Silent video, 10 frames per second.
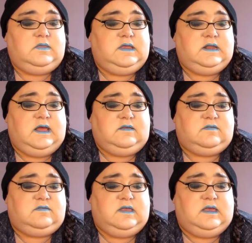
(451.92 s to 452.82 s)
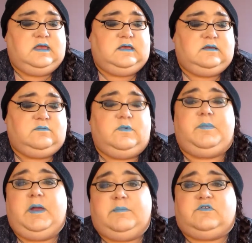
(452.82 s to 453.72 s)
The next thing, well,
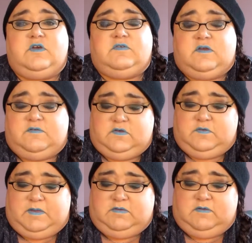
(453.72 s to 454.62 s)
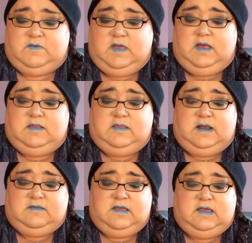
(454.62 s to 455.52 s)
Pampered Chef stuff's expensive. The
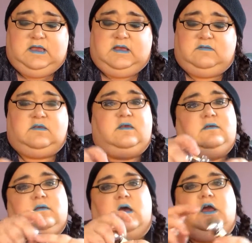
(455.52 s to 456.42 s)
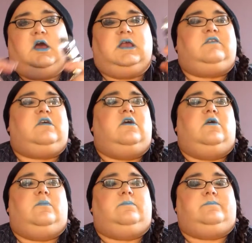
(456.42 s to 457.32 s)
next thing is a cookie
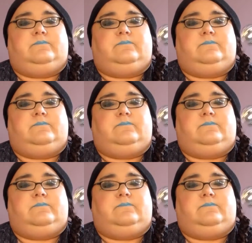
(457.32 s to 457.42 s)
scoop.